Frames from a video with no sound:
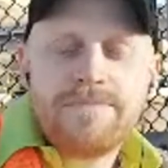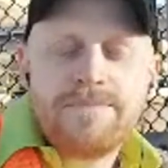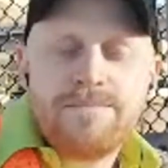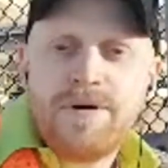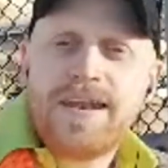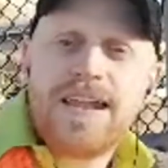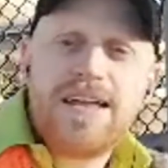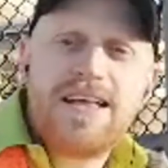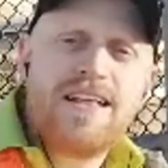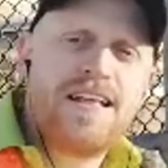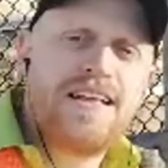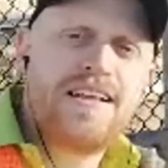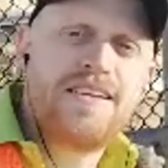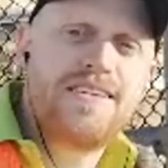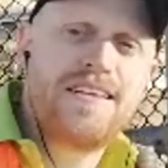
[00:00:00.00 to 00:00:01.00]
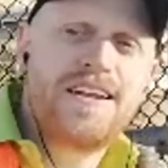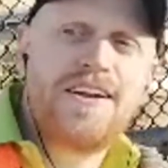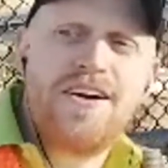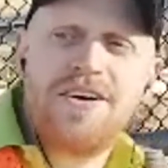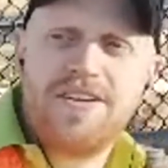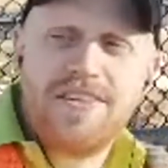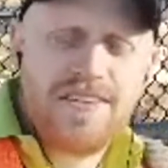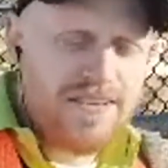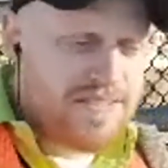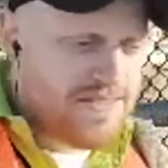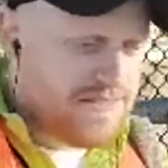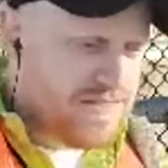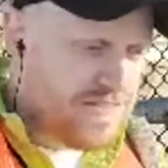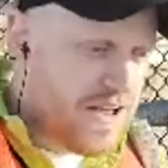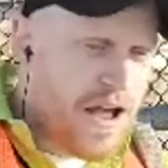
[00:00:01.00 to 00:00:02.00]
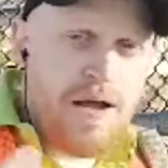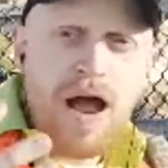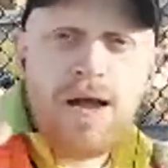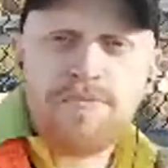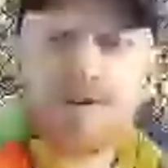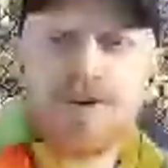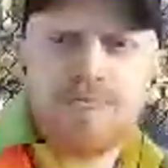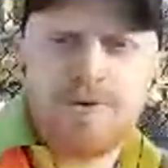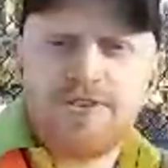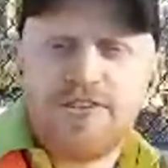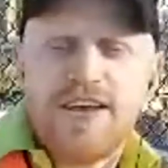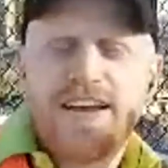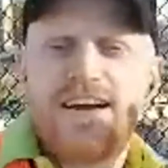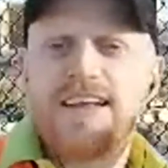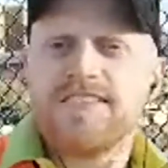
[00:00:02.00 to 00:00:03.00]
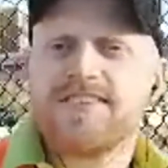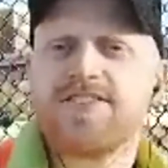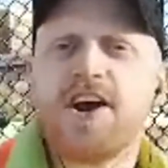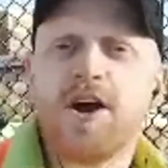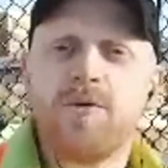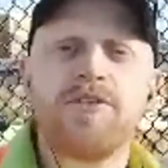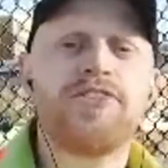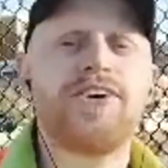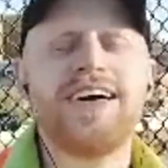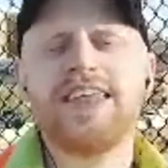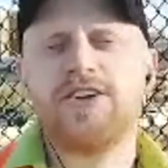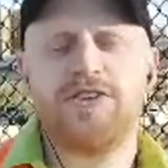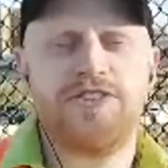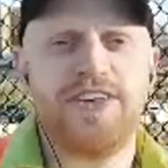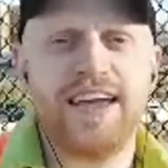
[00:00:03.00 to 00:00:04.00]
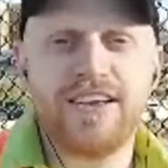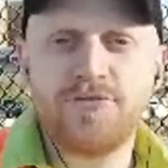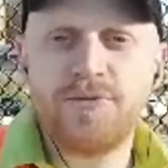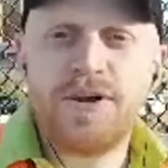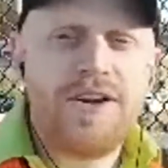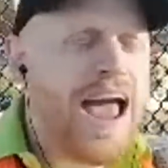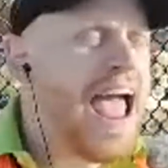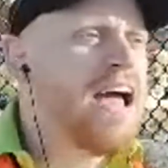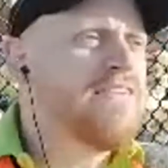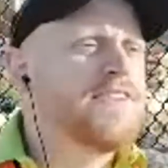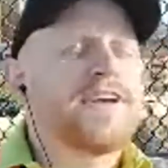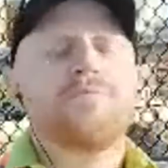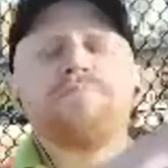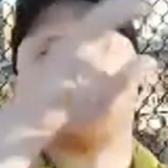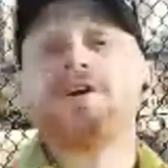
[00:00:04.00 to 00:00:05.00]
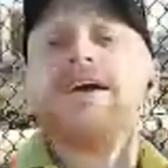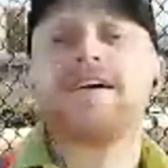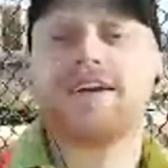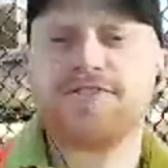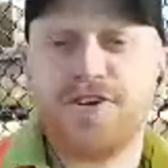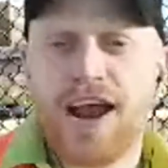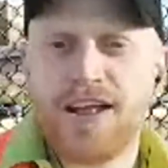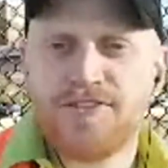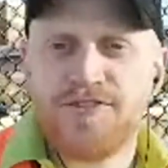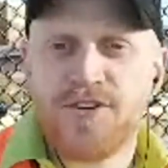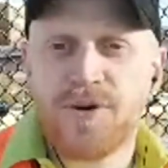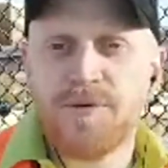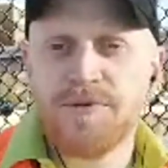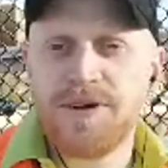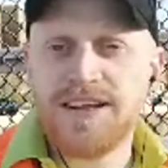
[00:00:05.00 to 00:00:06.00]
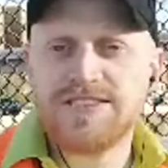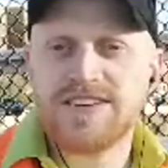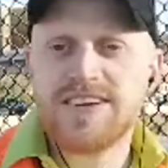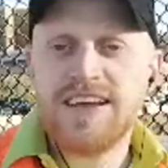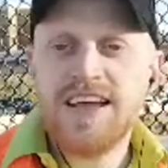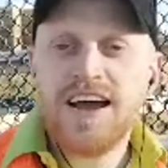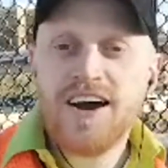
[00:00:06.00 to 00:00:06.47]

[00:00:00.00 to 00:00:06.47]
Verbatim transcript: But eh, you know, I'm good with like let's start with the little things. We don't have to completely transform a region.